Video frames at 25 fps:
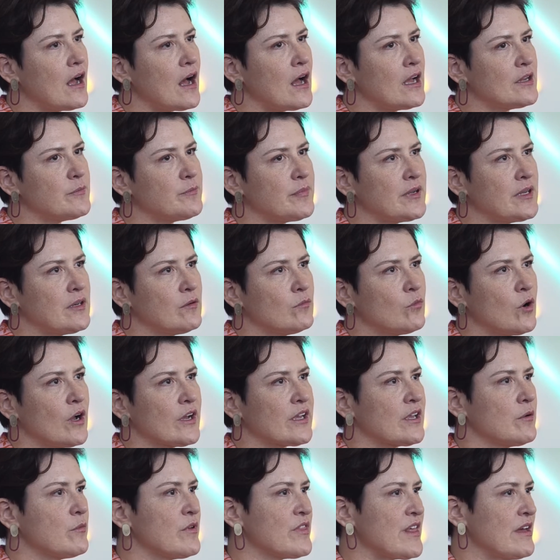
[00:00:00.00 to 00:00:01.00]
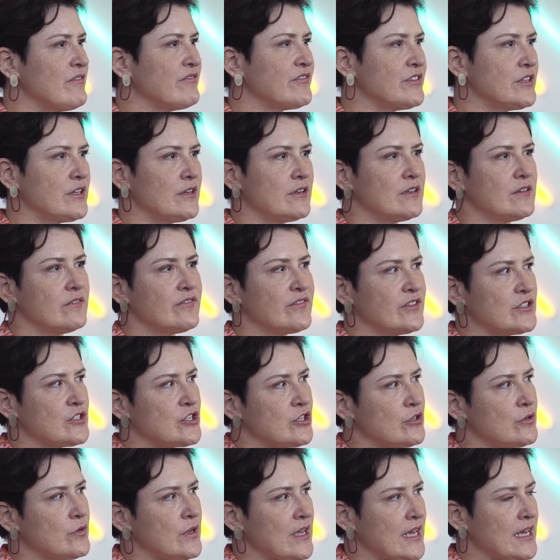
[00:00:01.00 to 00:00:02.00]
I'd been working with them for
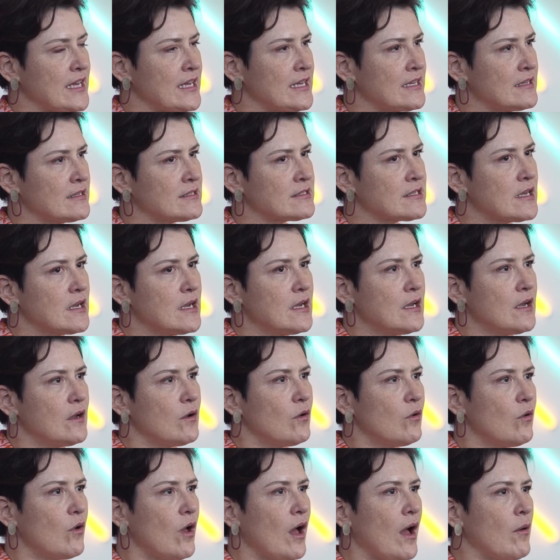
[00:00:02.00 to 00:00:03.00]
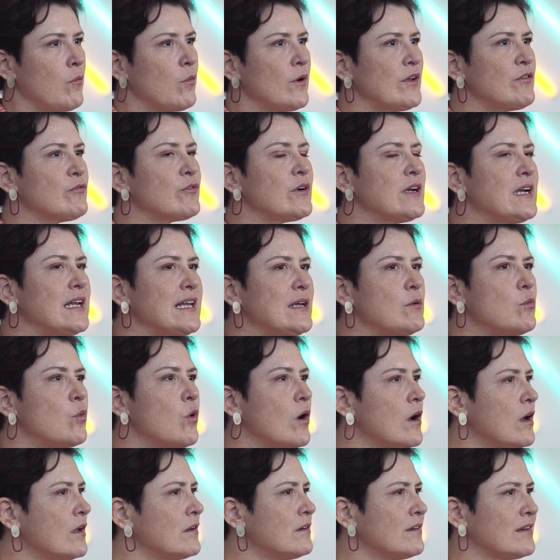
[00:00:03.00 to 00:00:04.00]
2 years. And we really
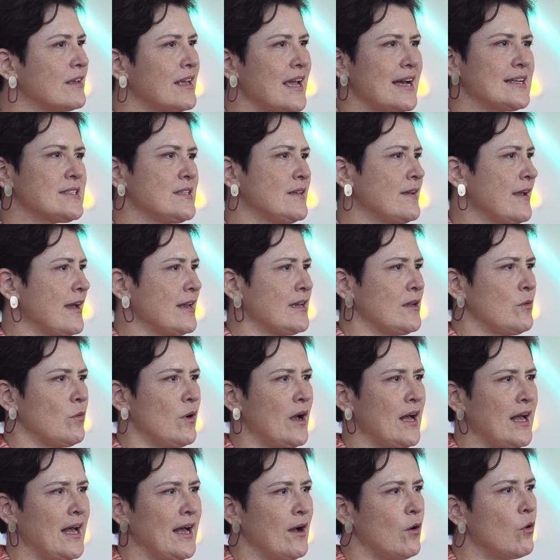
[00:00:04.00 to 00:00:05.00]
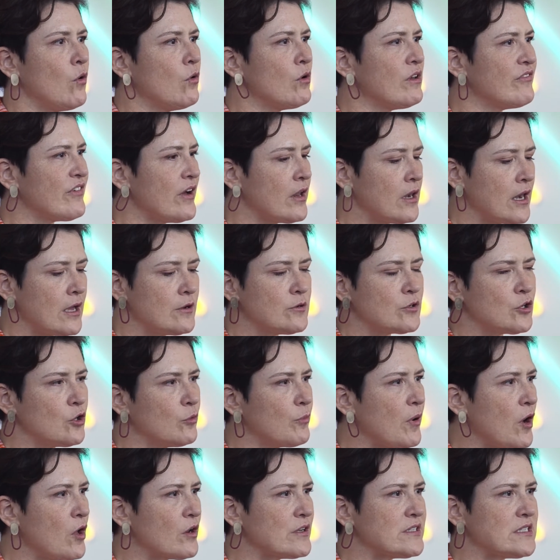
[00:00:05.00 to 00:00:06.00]
weren't getting anywhere. All of our
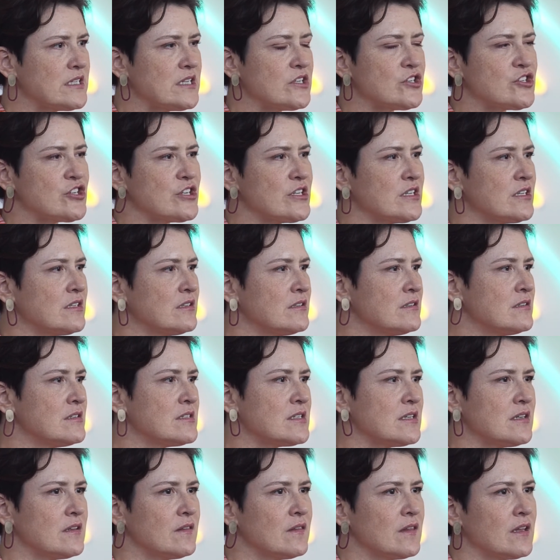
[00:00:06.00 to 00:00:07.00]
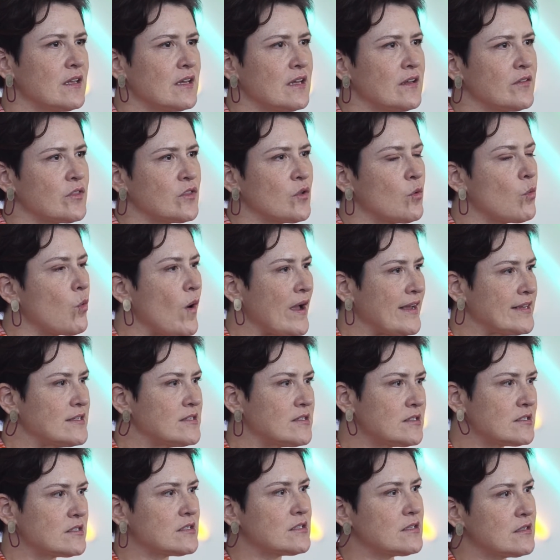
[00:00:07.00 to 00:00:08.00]
local politicians and the
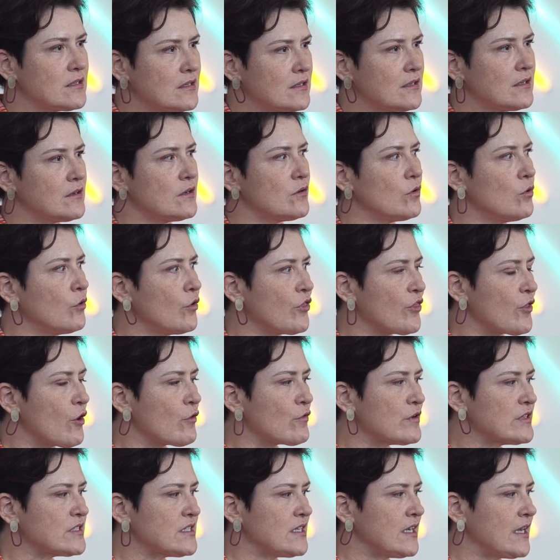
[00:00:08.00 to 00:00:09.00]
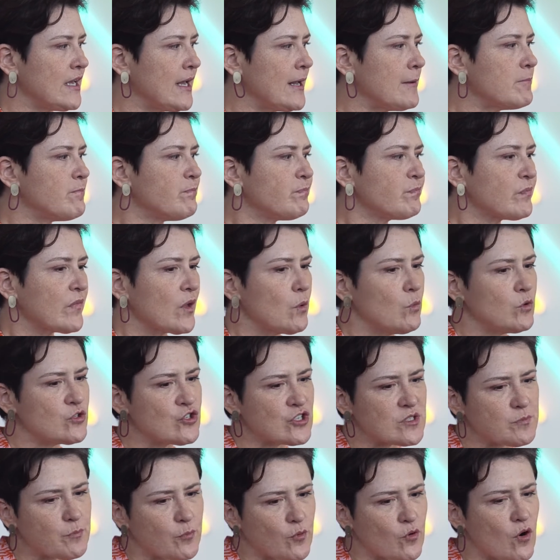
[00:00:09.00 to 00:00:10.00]
waste authority were
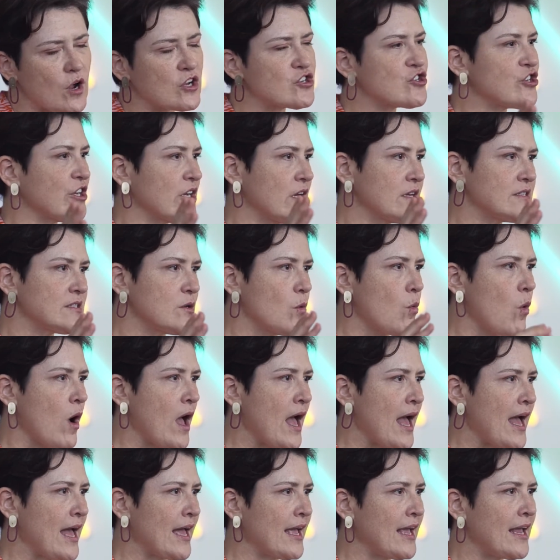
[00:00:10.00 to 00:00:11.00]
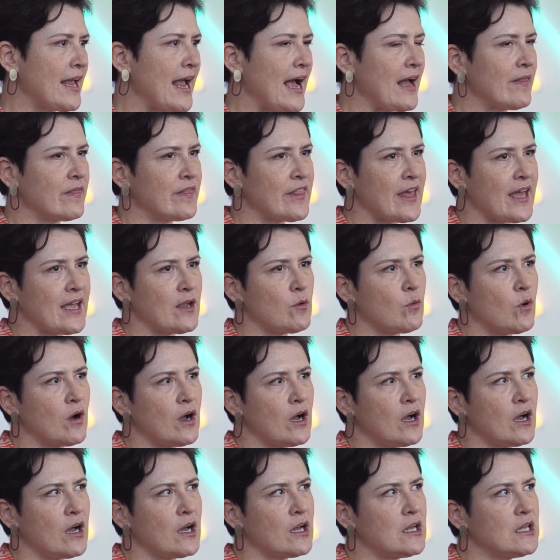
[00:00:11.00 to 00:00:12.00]
just brushing us away, and they
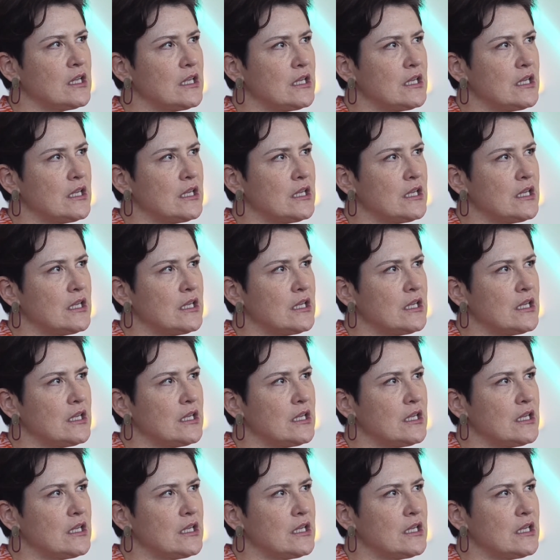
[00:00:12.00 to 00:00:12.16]
were